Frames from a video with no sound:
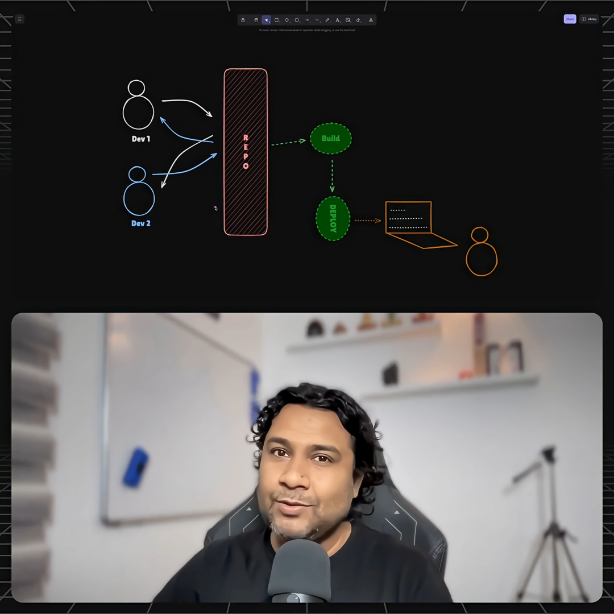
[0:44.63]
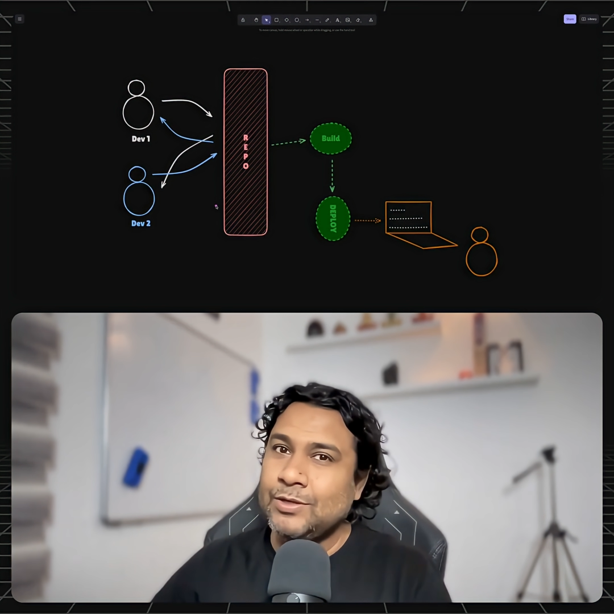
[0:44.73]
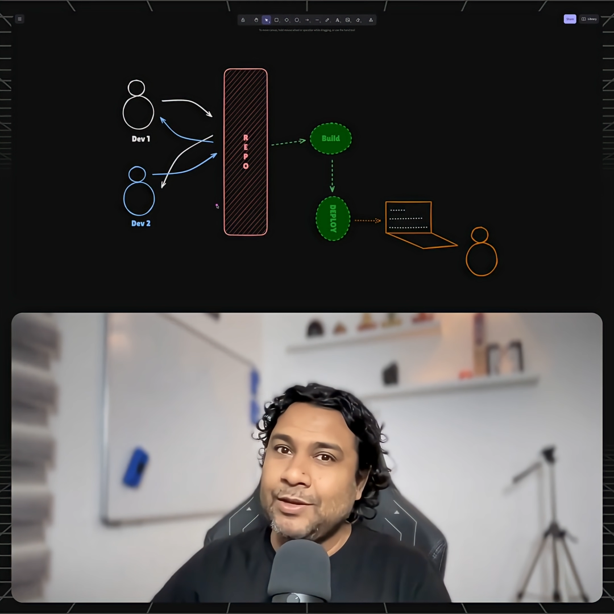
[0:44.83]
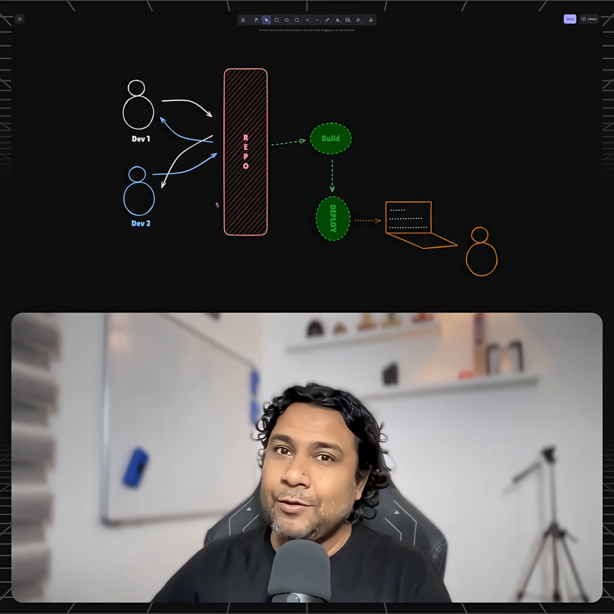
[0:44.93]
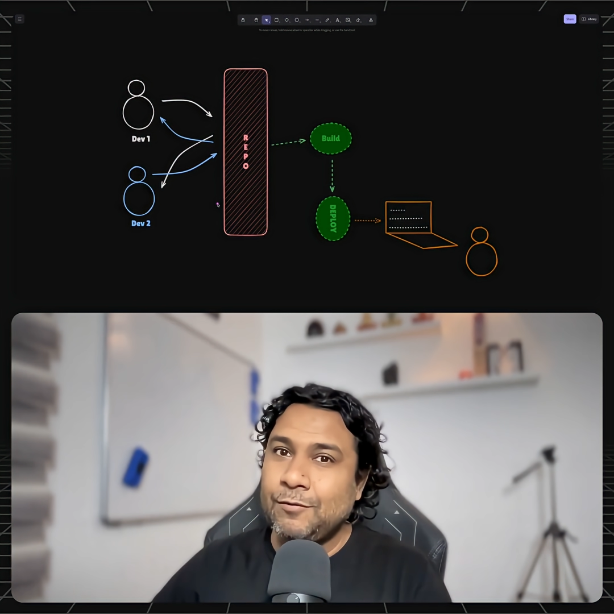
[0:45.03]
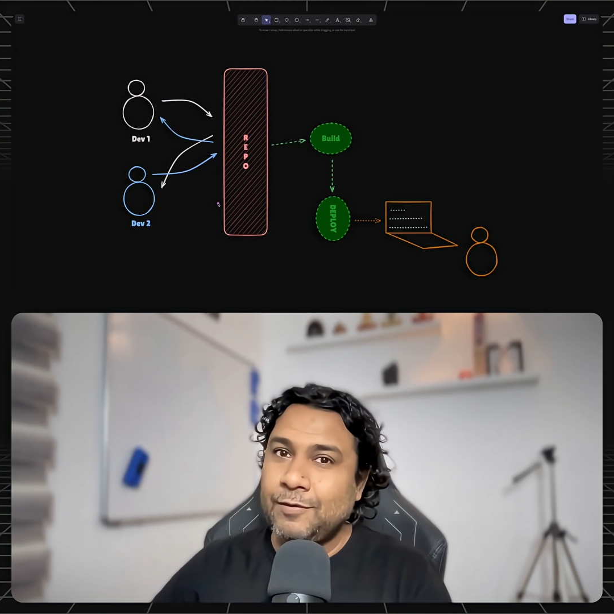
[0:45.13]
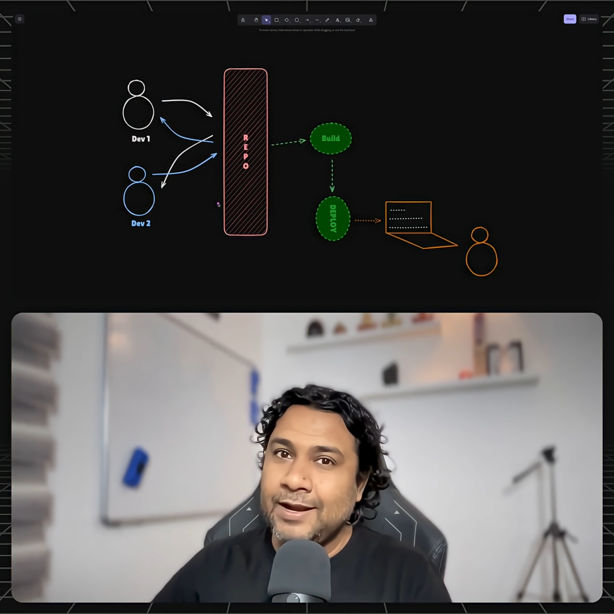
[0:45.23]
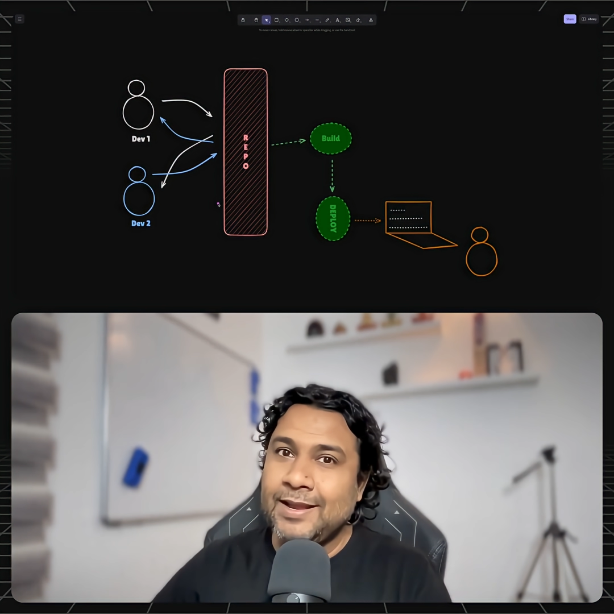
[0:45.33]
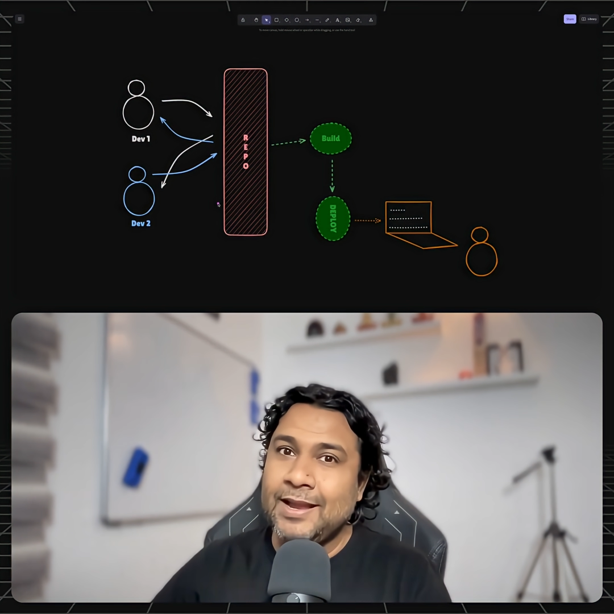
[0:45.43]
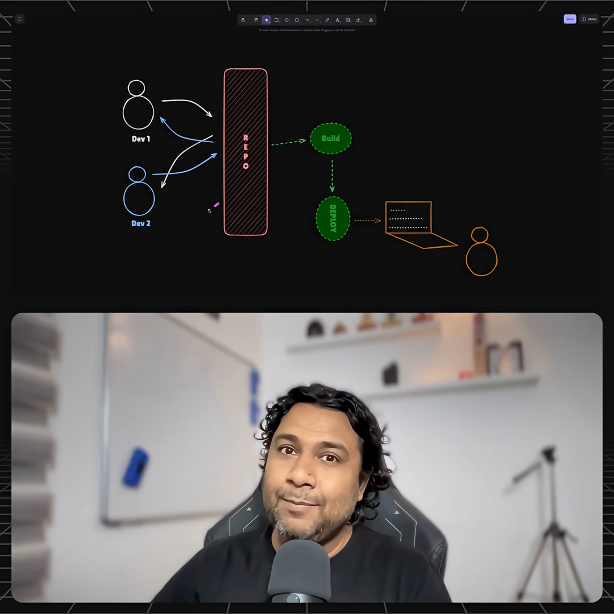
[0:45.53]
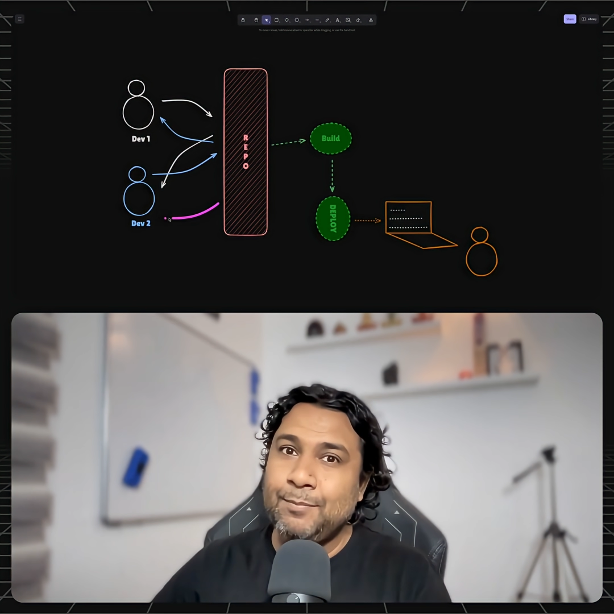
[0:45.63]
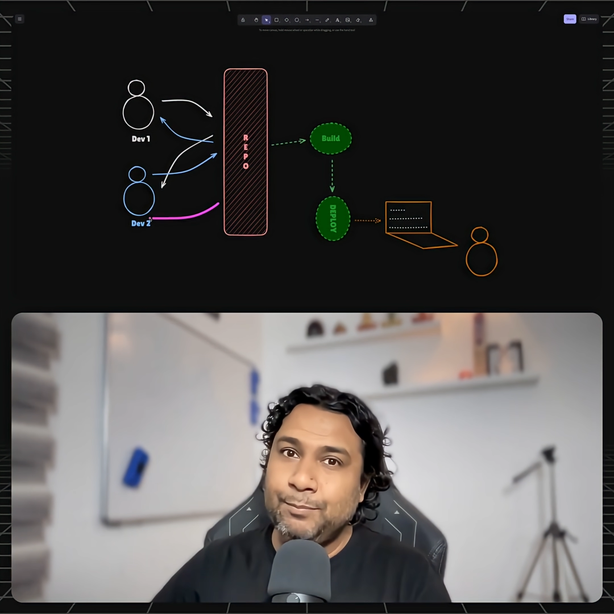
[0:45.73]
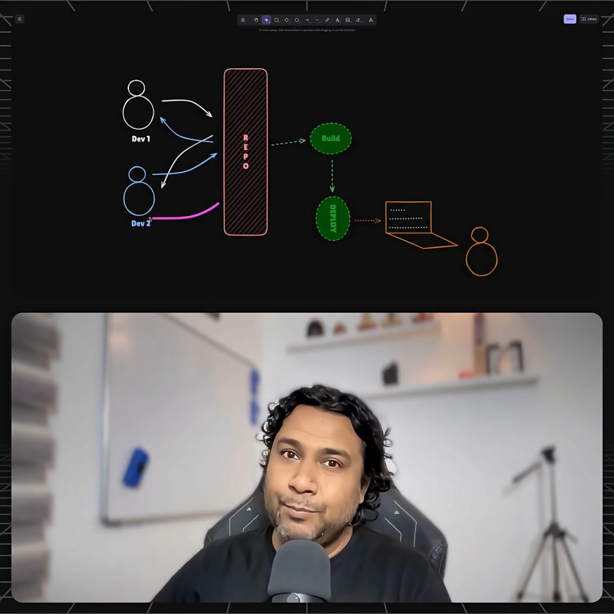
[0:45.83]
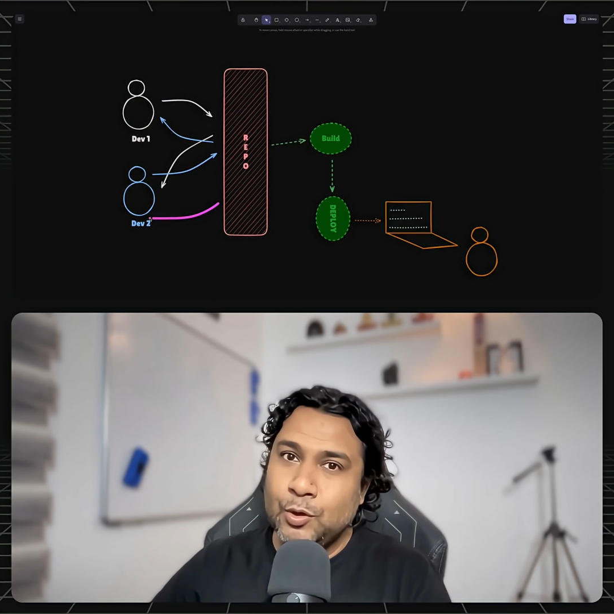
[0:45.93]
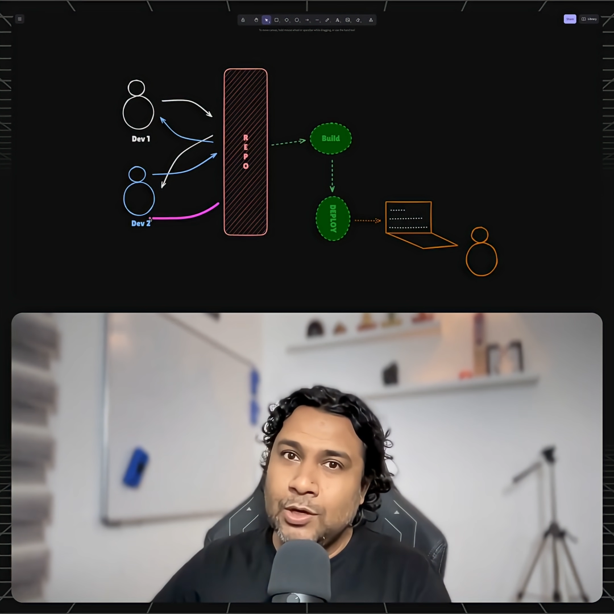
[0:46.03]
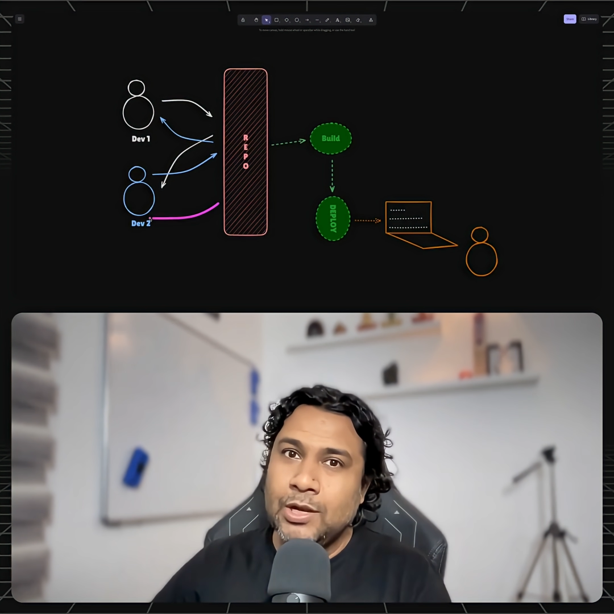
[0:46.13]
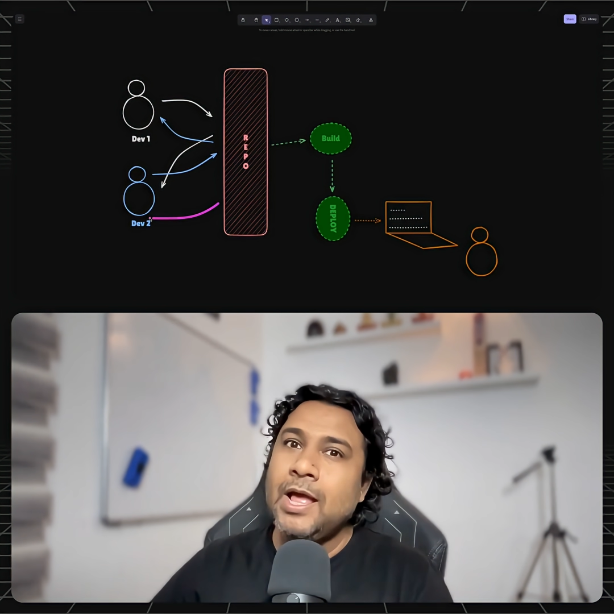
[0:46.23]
so that your friend can pull